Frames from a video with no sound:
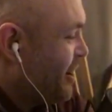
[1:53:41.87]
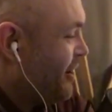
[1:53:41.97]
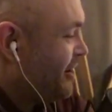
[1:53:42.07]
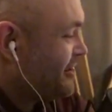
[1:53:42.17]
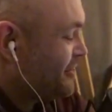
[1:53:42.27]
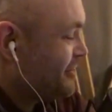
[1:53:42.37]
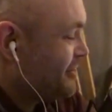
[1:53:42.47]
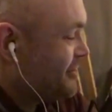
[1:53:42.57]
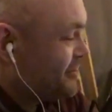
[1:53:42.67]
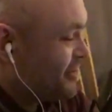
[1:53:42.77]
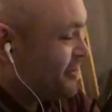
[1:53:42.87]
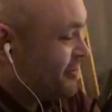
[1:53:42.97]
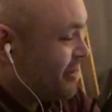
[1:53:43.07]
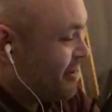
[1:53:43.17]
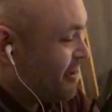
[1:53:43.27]
I don't know.
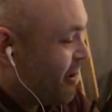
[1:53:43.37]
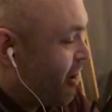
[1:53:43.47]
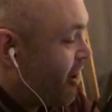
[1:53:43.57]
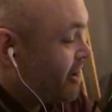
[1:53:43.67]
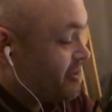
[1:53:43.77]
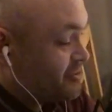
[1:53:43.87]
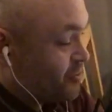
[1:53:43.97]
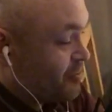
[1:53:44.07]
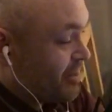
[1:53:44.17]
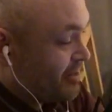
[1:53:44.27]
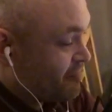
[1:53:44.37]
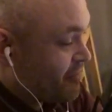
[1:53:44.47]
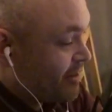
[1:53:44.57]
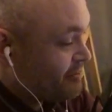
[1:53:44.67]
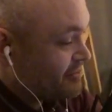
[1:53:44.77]
I could talk about it for
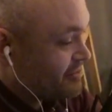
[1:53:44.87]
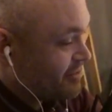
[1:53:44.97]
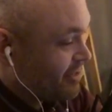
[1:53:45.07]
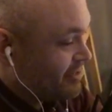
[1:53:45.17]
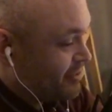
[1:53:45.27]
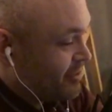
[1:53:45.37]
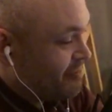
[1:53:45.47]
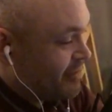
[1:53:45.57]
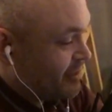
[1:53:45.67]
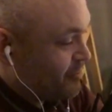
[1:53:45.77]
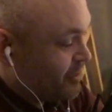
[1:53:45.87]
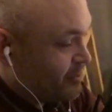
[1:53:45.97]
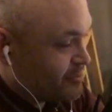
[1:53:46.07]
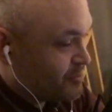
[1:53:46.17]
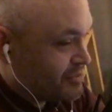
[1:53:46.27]
hours. I don't know if anyone
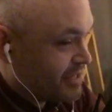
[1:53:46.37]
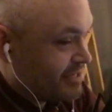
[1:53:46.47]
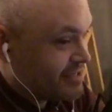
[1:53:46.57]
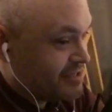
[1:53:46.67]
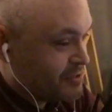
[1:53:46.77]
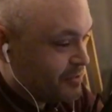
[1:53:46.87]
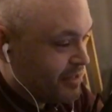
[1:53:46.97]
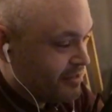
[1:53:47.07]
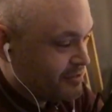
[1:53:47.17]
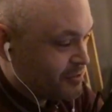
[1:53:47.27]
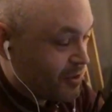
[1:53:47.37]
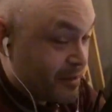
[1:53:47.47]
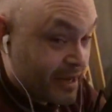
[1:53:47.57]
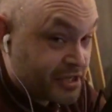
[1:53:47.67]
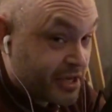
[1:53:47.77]
else wants to listen to me talking
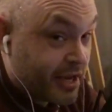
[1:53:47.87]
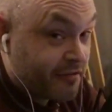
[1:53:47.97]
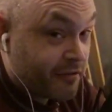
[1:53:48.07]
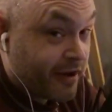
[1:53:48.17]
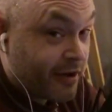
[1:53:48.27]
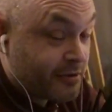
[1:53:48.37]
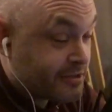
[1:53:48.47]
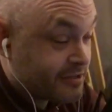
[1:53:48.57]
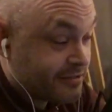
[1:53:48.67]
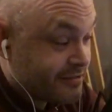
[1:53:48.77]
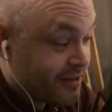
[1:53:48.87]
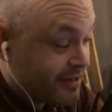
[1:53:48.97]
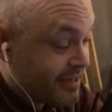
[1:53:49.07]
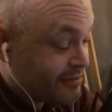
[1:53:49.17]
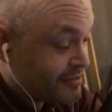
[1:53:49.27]
about a shed for hours. I
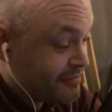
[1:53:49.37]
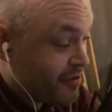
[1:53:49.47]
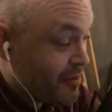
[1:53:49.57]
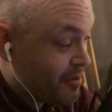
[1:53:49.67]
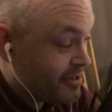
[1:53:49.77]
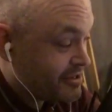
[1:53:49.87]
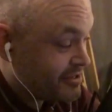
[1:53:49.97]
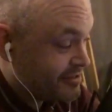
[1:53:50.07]
doubt it very much.